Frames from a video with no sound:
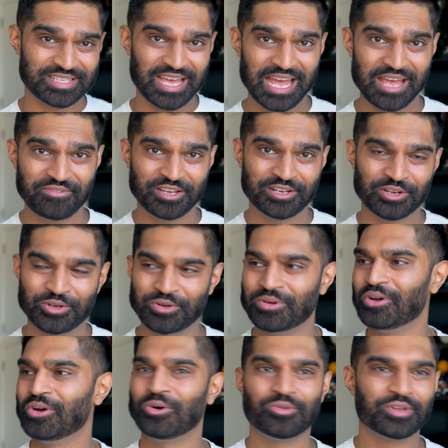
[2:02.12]
the heavy glue
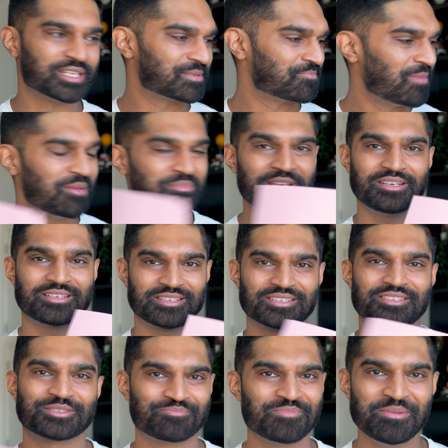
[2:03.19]
or this. Maybe
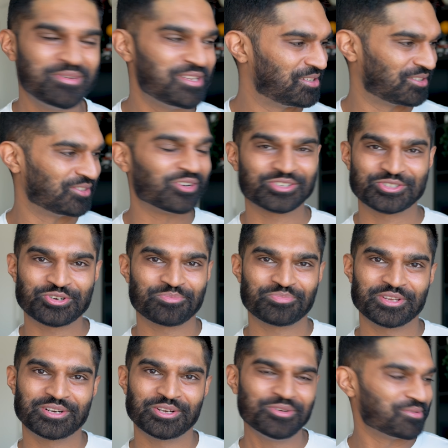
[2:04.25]
not drop
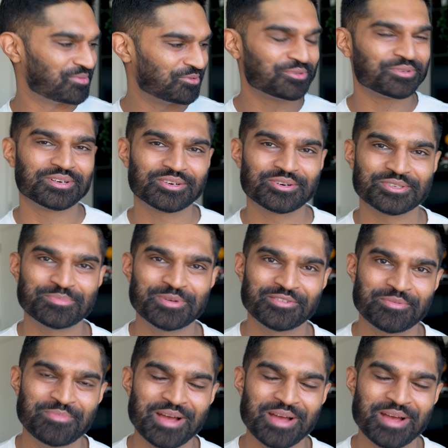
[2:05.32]
the glue, will cause a bit of a